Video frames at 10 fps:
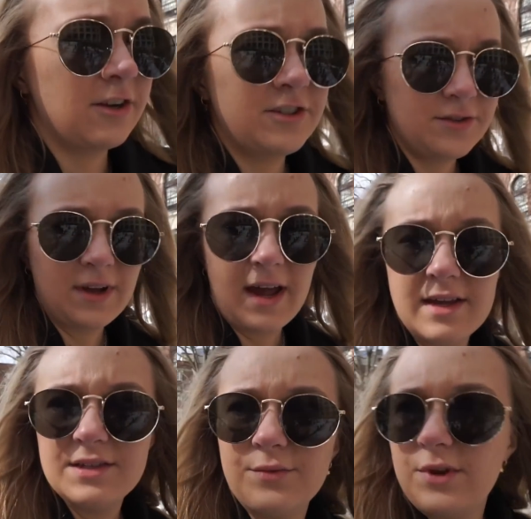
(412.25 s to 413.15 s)
talked to you
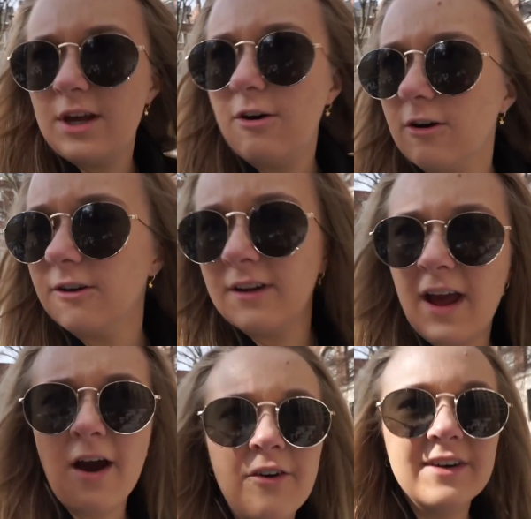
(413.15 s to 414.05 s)
guys, we are
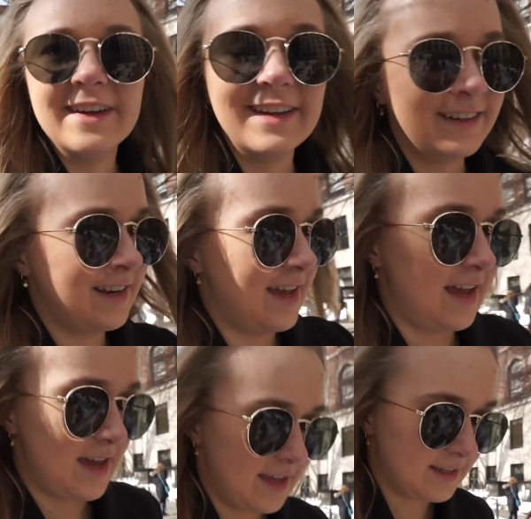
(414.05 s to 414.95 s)
now in
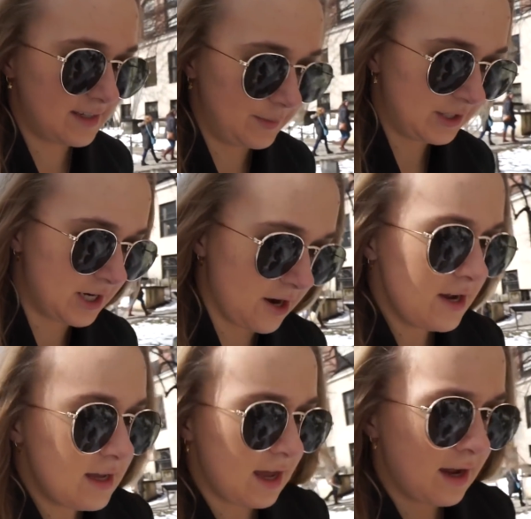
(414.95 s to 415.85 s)
a
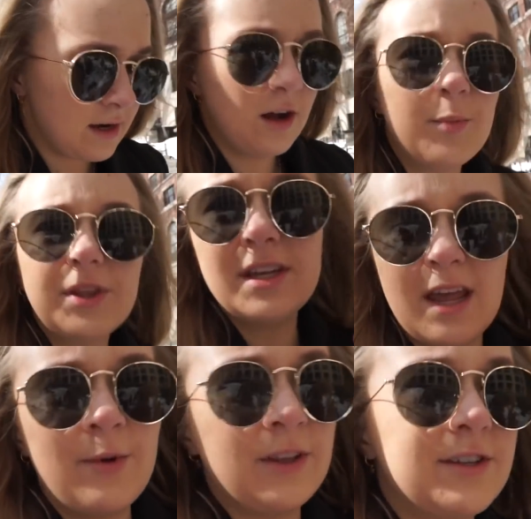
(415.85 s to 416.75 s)
cemetery, and I'll put the
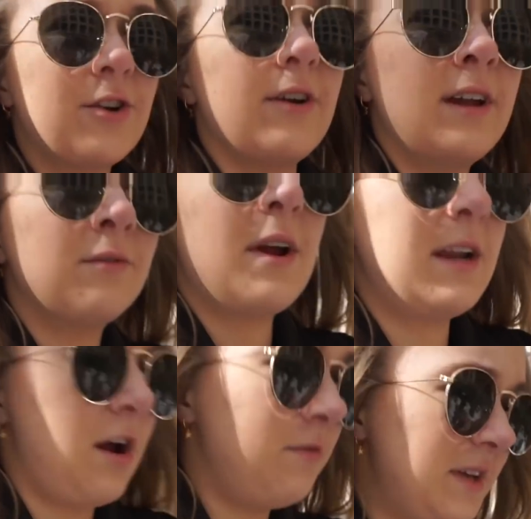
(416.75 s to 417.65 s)
name on the screen
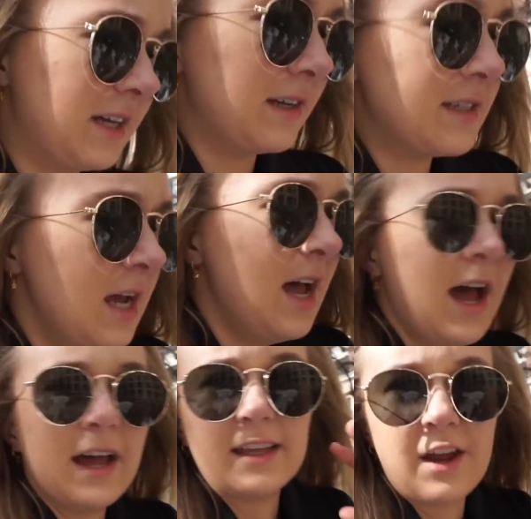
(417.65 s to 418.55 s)
right now because
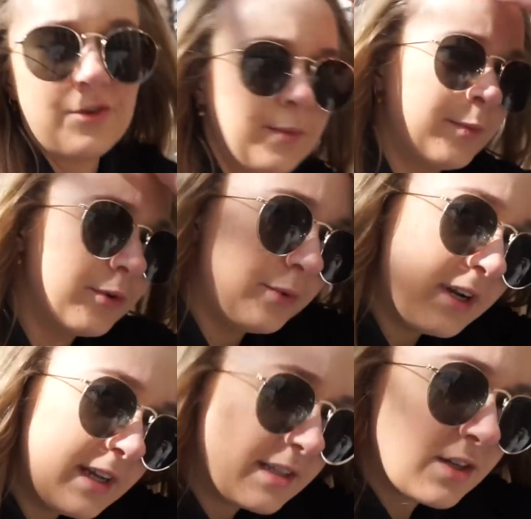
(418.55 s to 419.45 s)
I can't remember
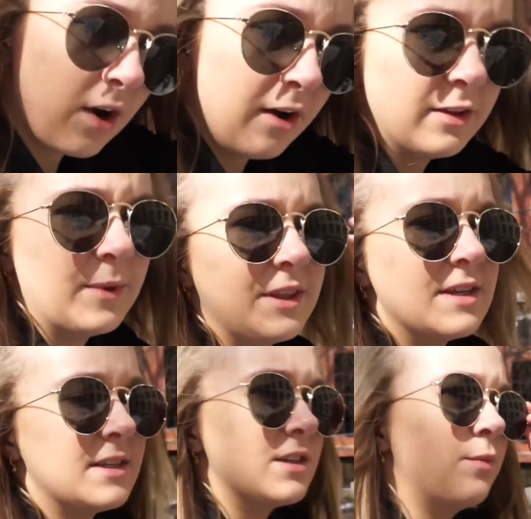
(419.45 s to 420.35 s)
what it's called, but
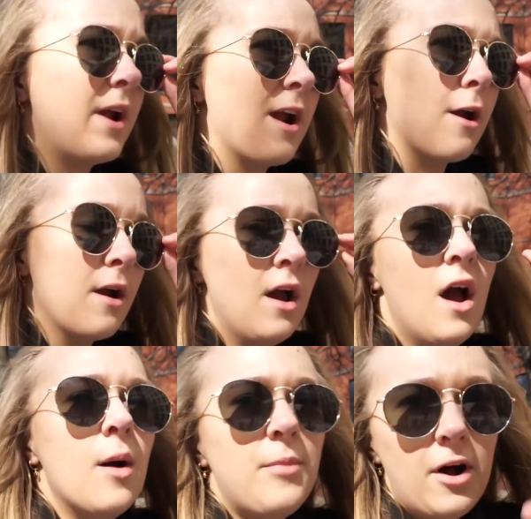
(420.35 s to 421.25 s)
this is where
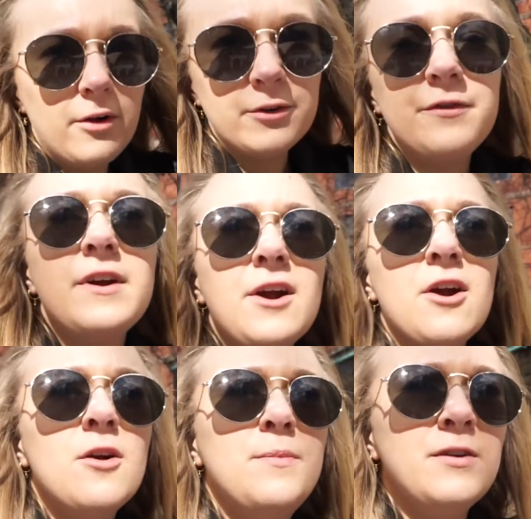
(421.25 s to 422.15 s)
Paul
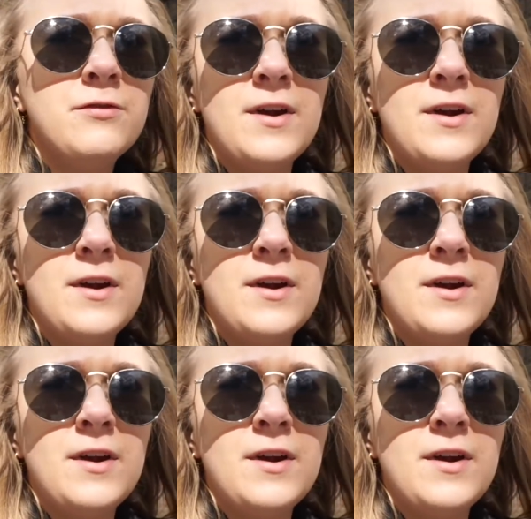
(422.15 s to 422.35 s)
Revere, Ben